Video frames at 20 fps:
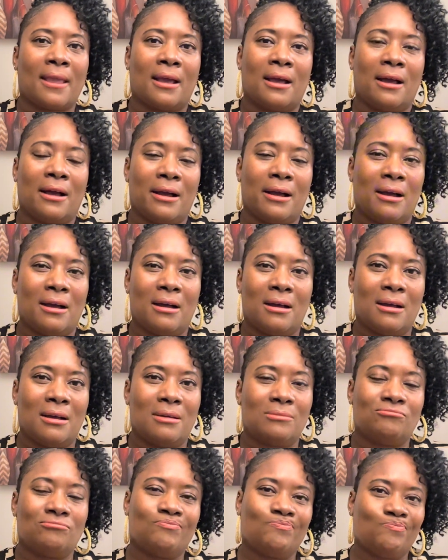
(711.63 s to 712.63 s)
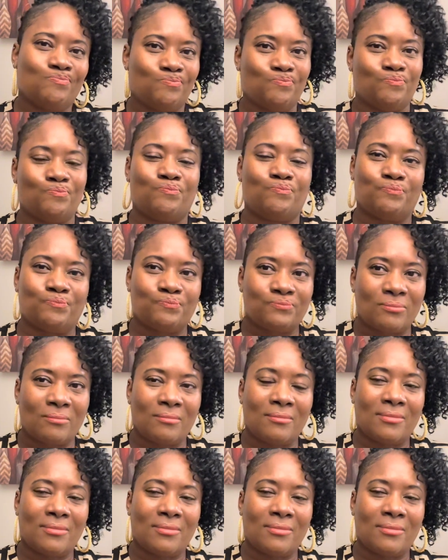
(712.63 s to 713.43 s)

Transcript: um, hmm